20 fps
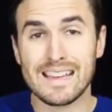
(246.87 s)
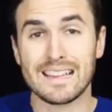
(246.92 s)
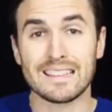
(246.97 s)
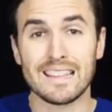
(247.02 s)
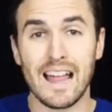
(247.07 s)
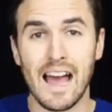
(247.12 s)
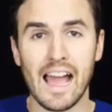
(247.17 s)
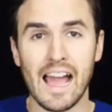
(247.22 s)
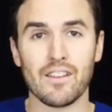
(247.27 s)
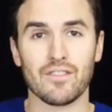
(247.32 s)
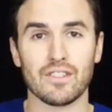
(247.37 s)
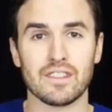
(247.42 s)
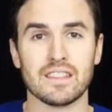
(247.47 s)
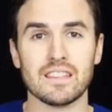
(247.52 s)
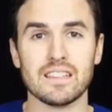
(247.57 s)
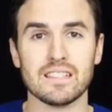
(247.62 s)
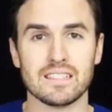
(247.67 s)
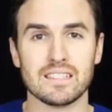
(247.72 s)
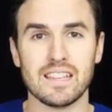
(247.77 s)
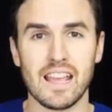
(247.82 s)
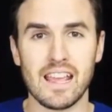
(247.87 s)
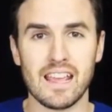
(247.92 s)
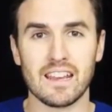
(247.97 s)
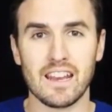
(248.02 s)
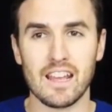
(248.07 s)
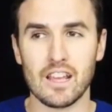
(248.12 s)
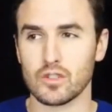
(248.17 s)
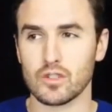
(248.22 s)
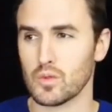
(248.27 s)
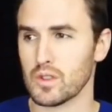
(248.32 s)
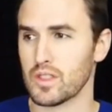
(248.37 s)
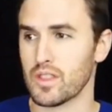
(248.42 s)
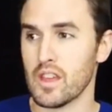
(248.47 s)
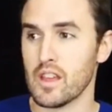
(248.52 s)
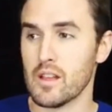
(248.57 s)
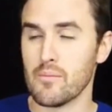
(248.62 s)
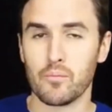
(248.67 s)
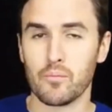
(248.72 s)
alive in these day and age with,